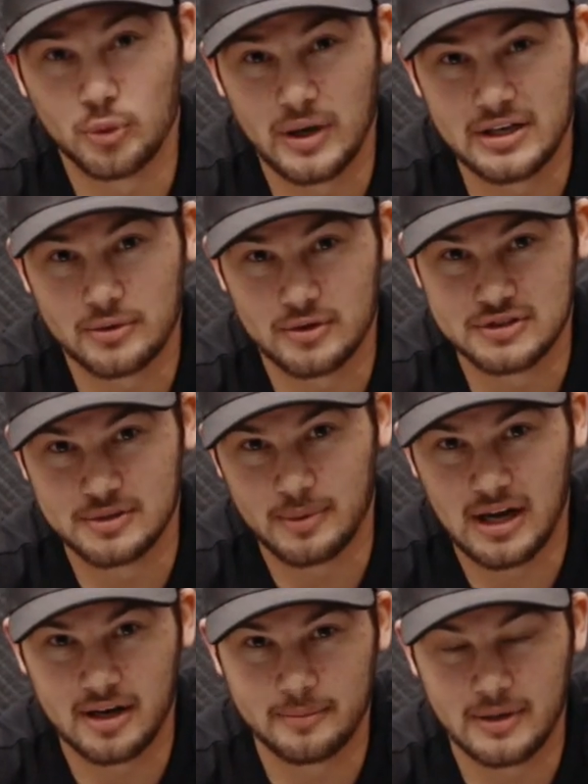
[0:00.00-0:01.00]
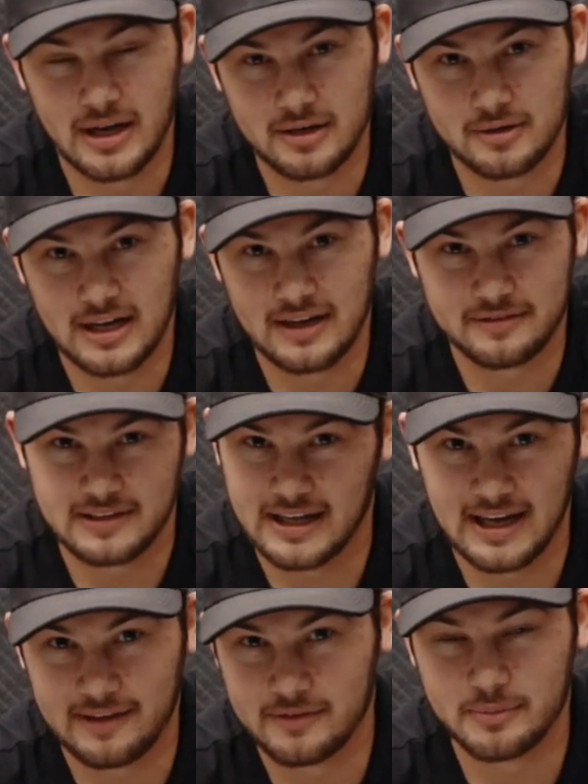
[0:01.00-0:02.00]
the weight towards the bottom and I don't have
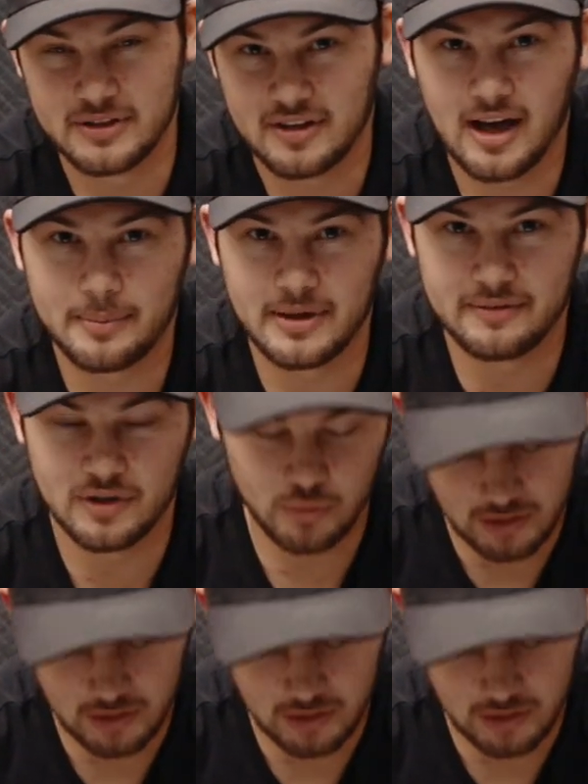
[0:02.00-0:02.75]
to have it be top heavy